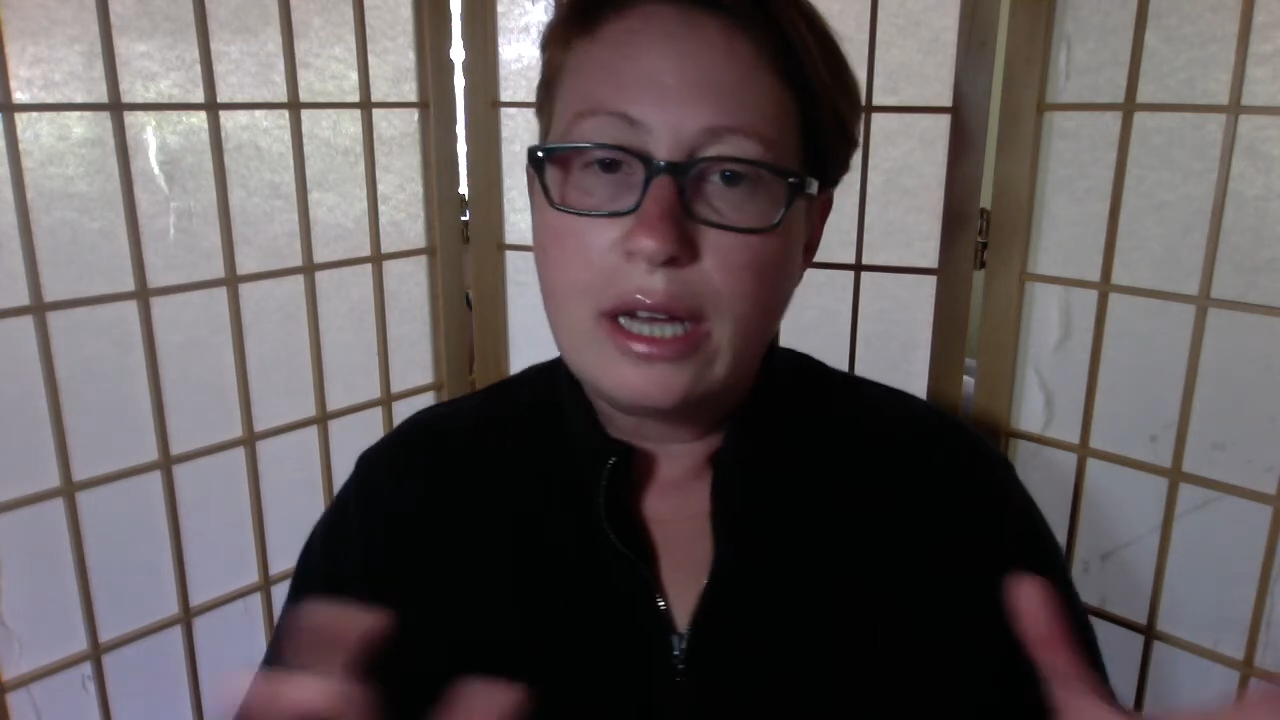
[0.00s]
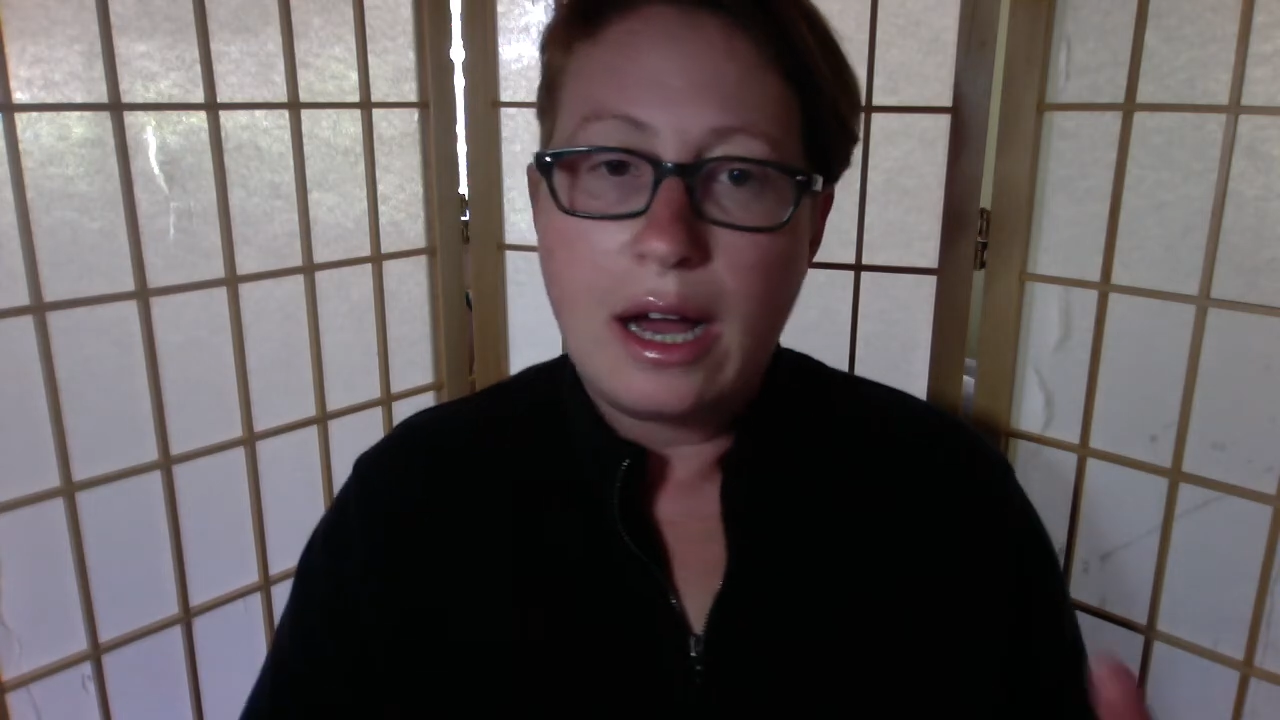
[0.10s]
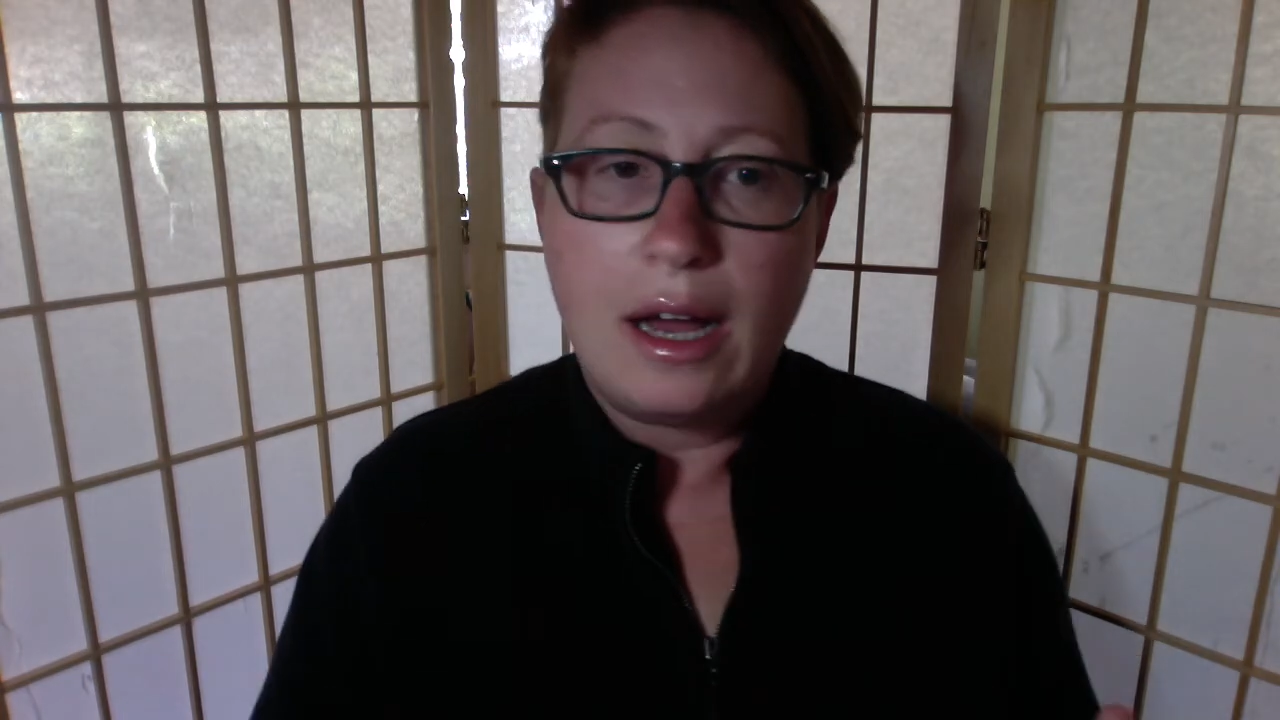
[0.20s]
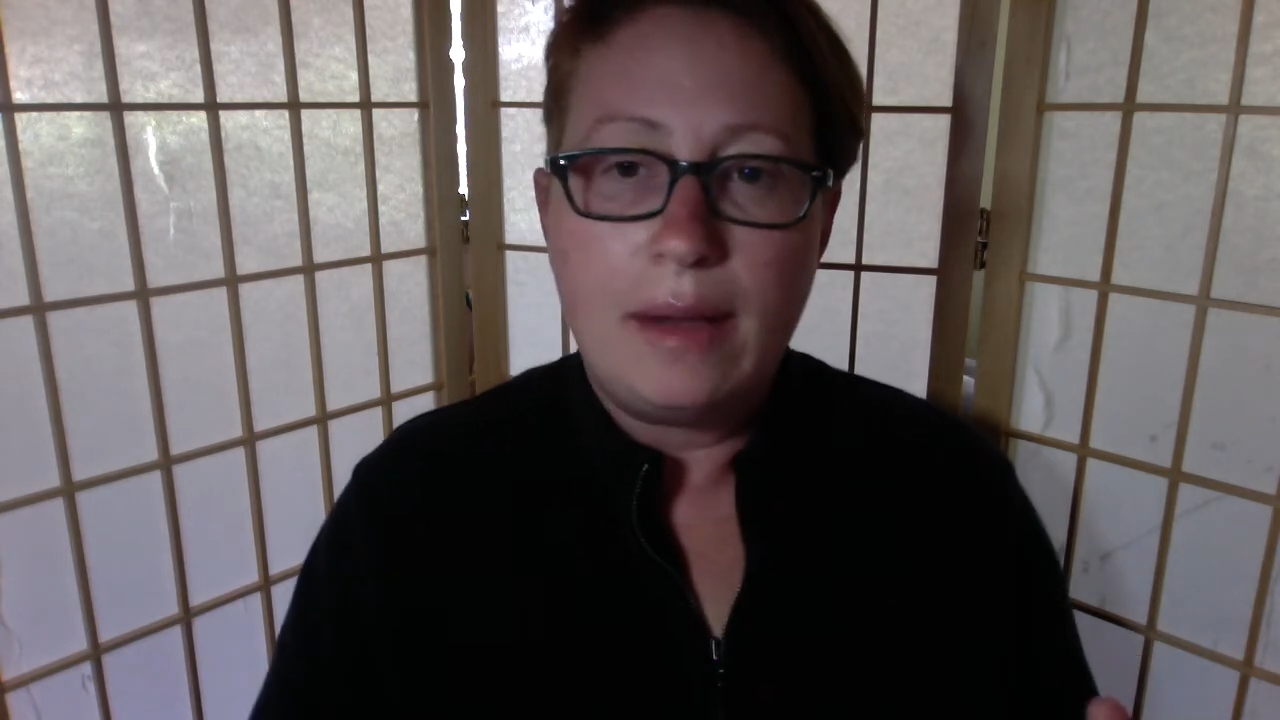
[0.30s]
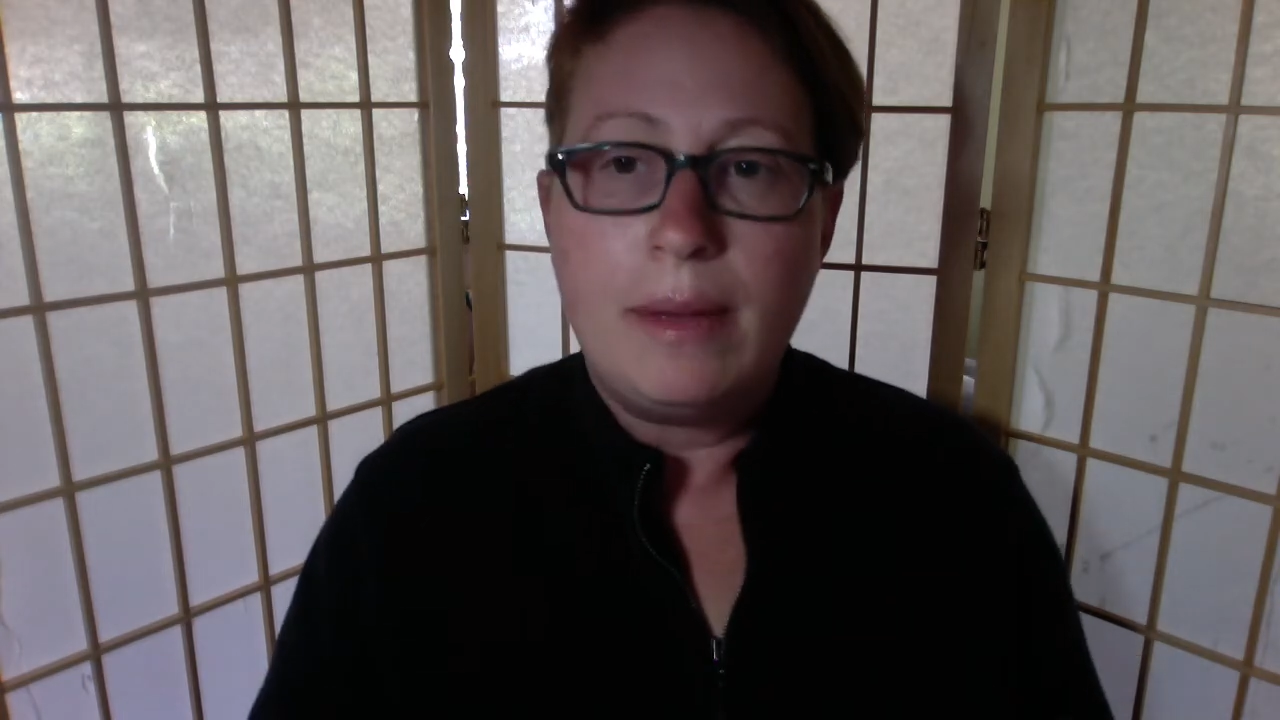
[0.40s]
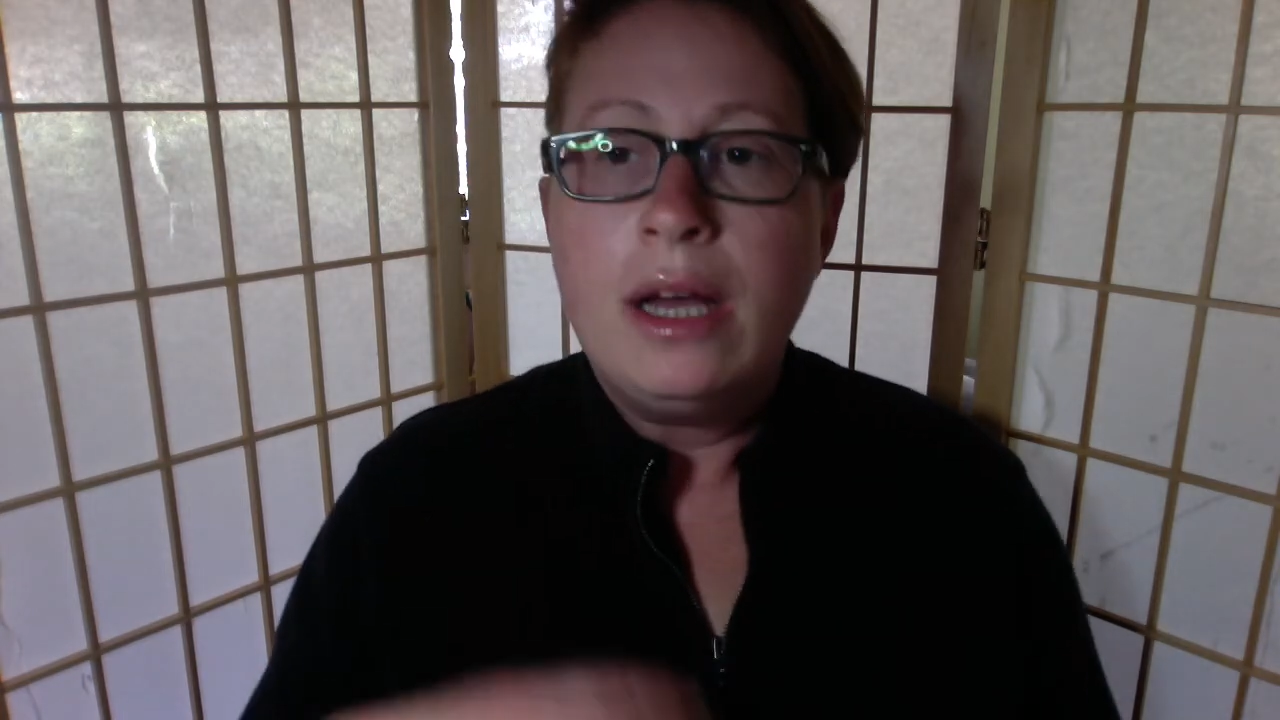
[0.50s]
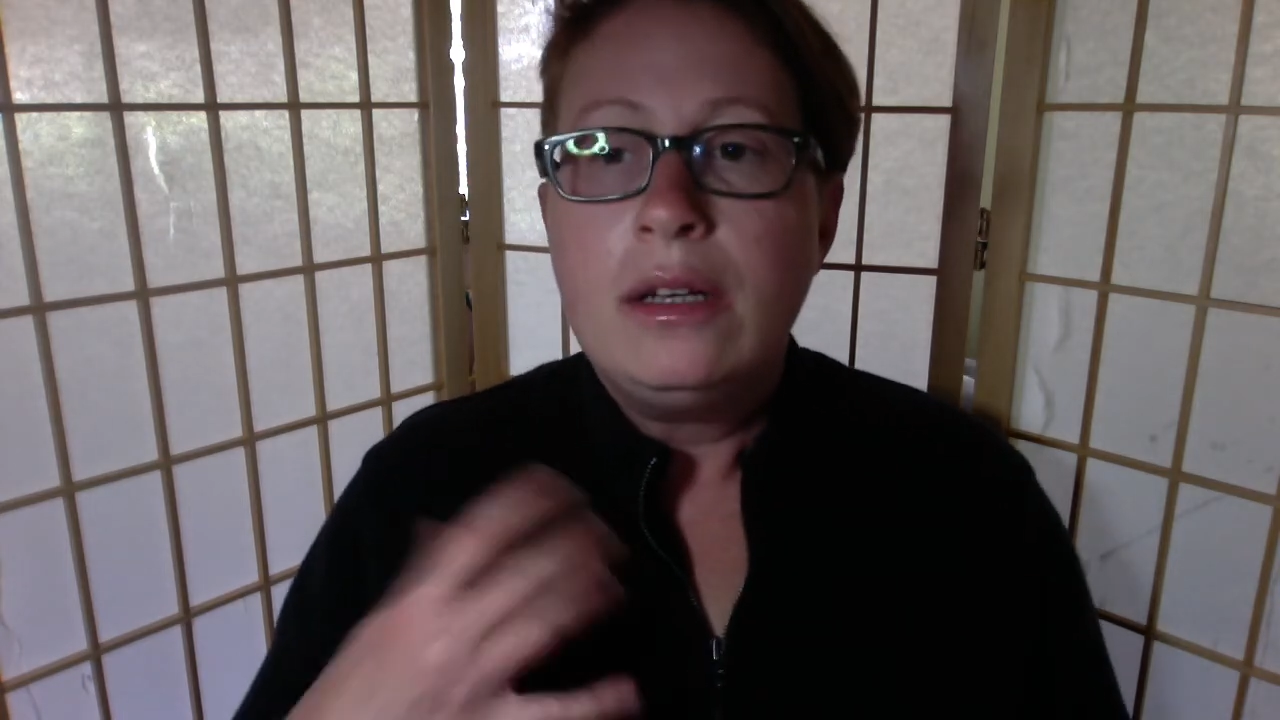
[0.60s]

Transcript: time